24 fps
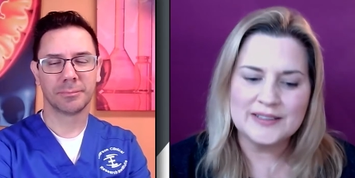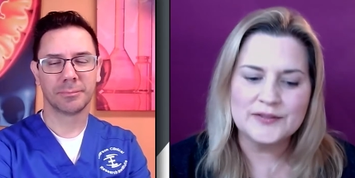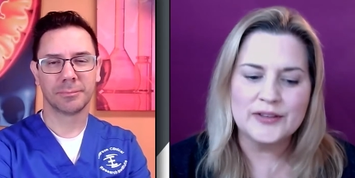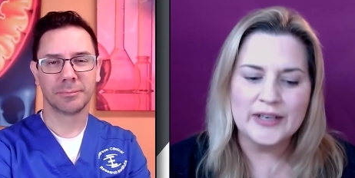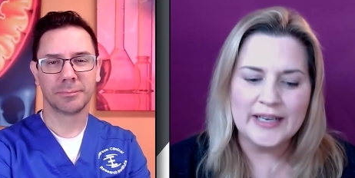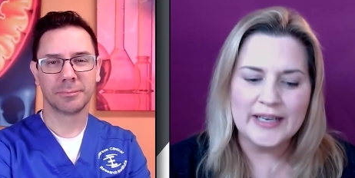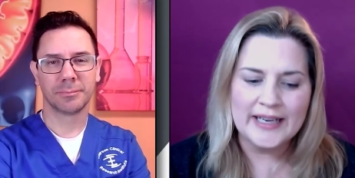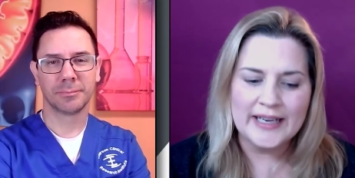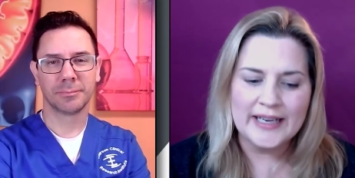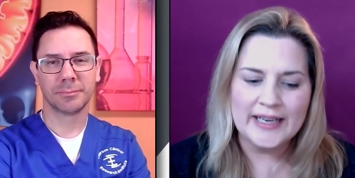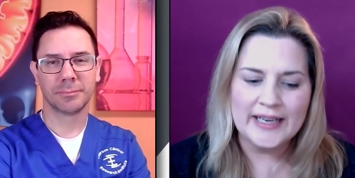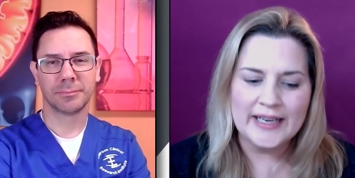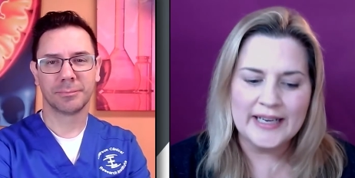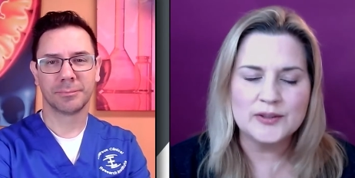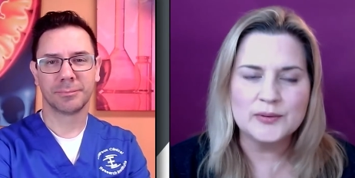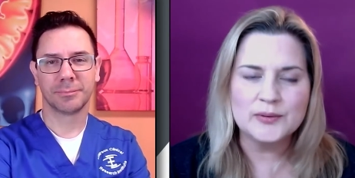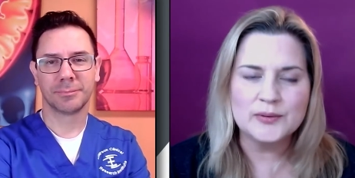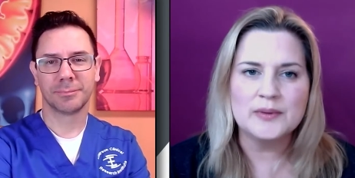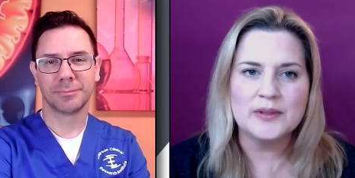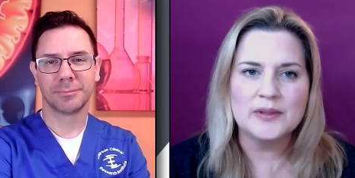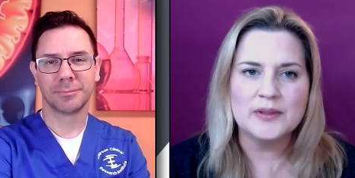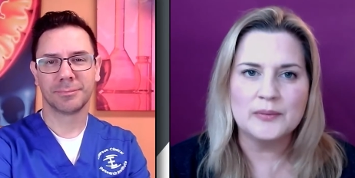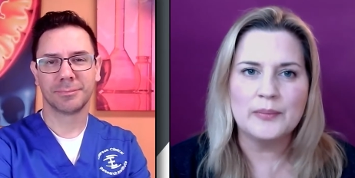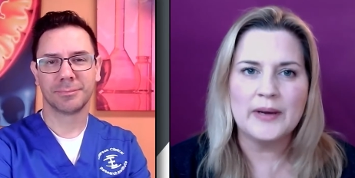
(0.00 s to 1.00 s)
Speaker 1: for engagement
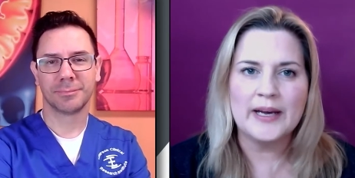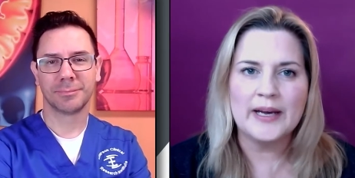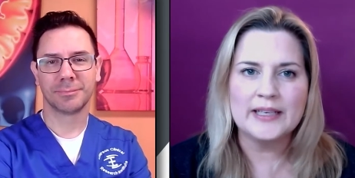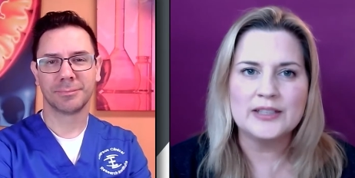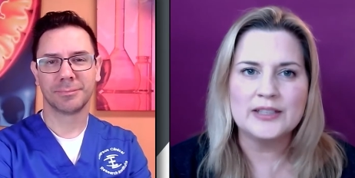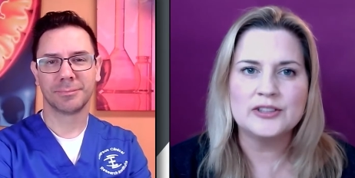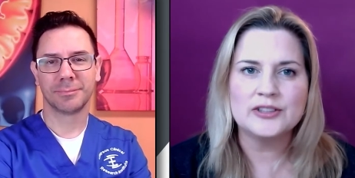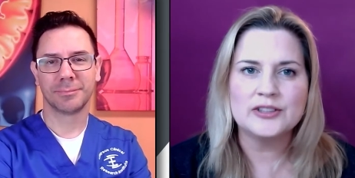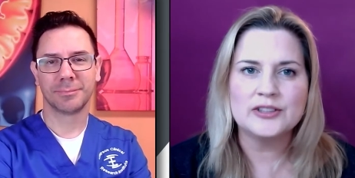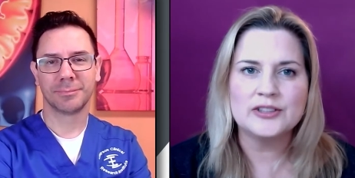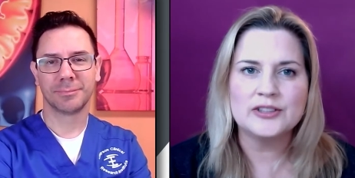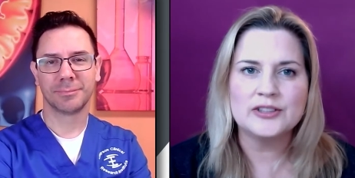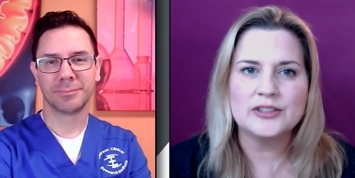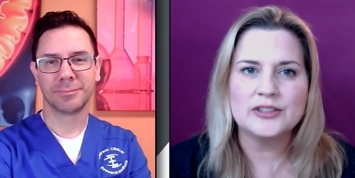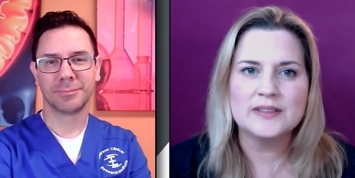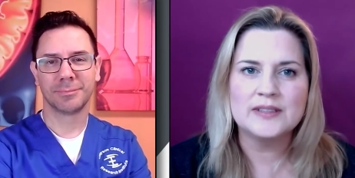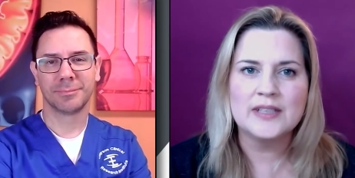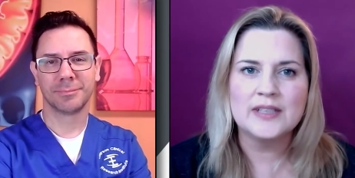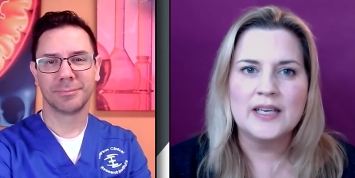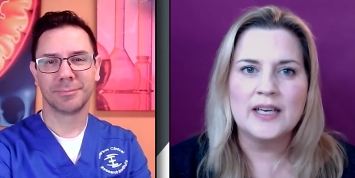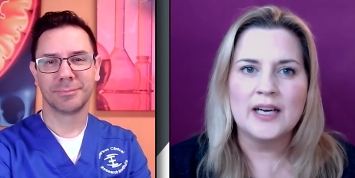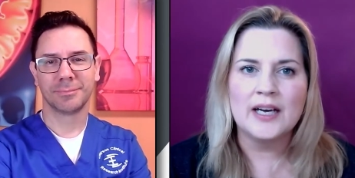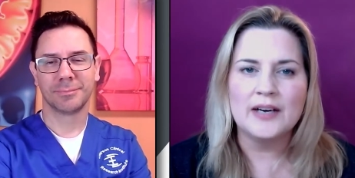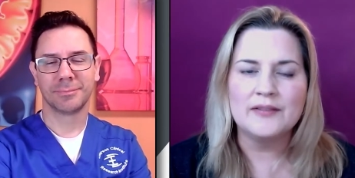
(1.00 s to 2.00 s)
with patients
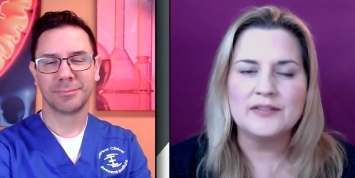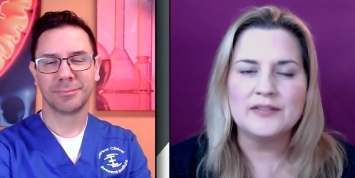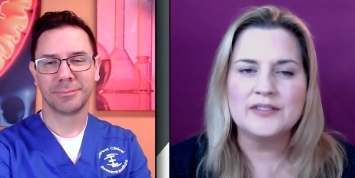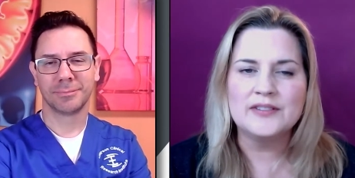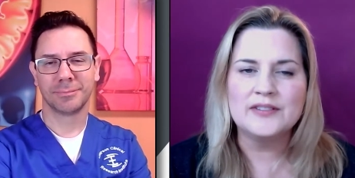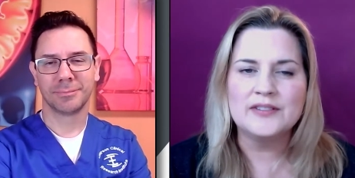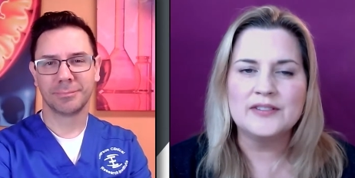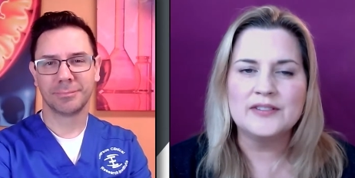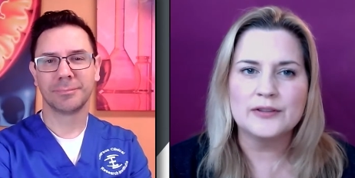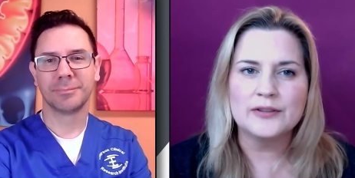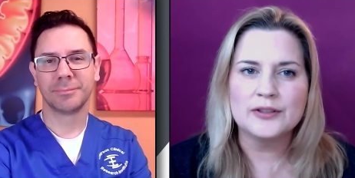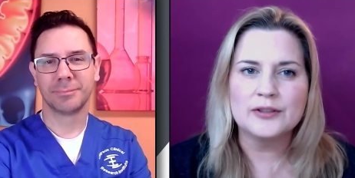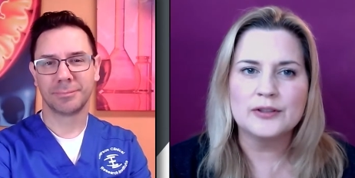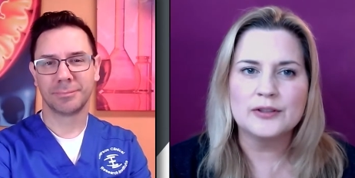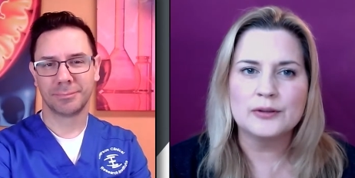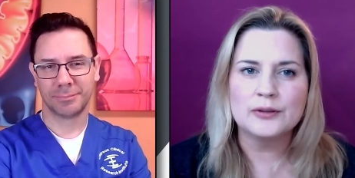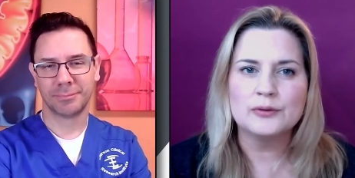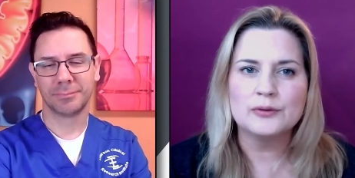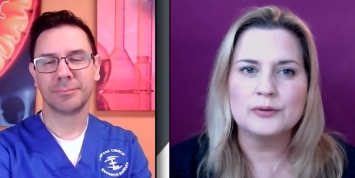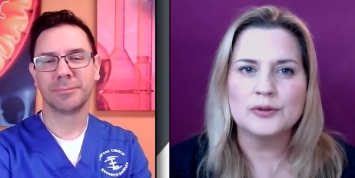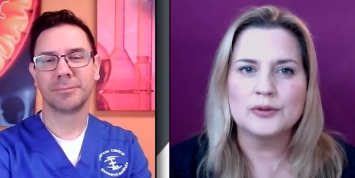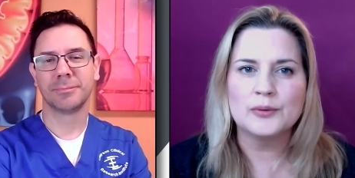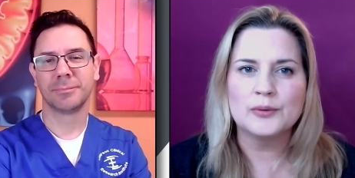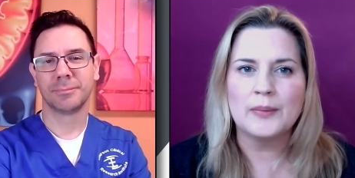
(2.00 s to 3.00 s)
of different
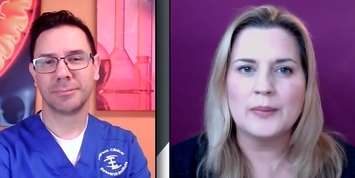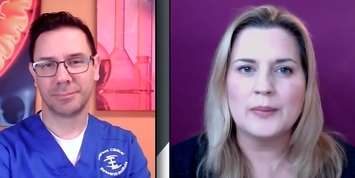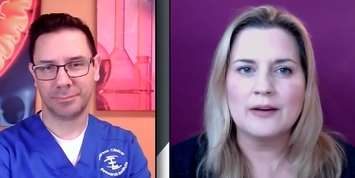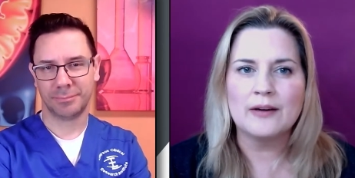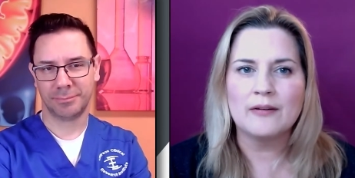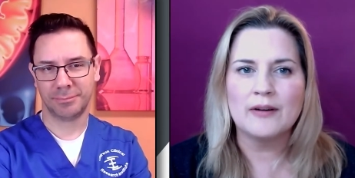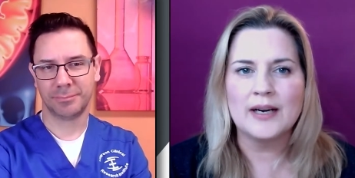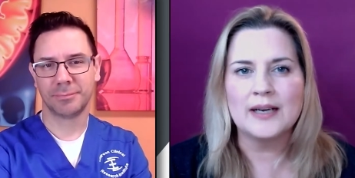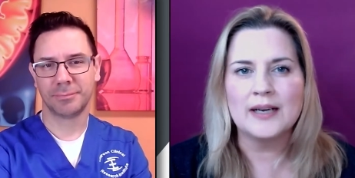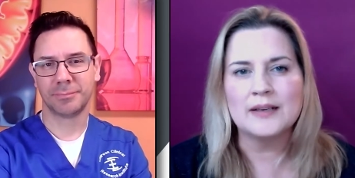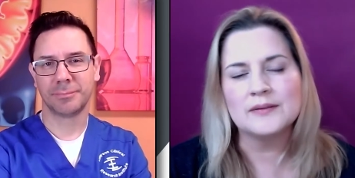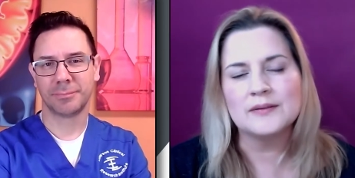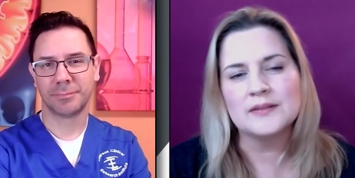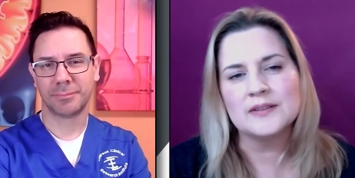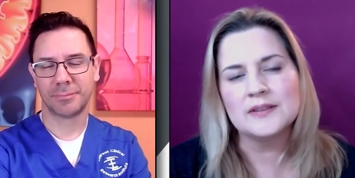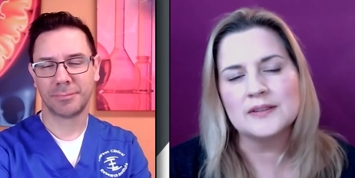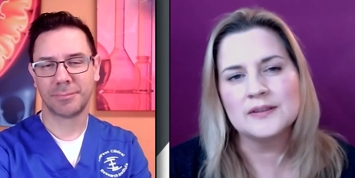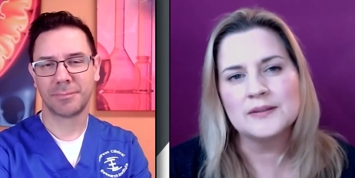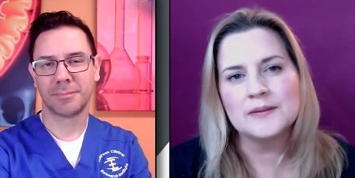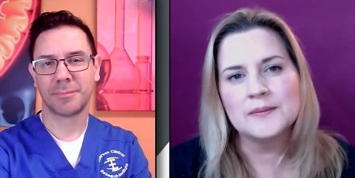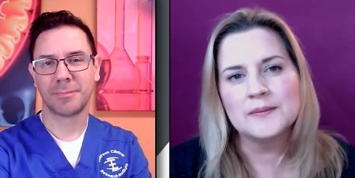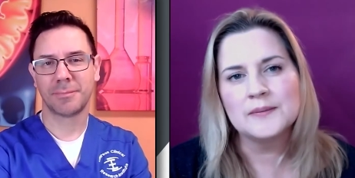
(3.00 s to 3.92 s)
cultural backgrounds?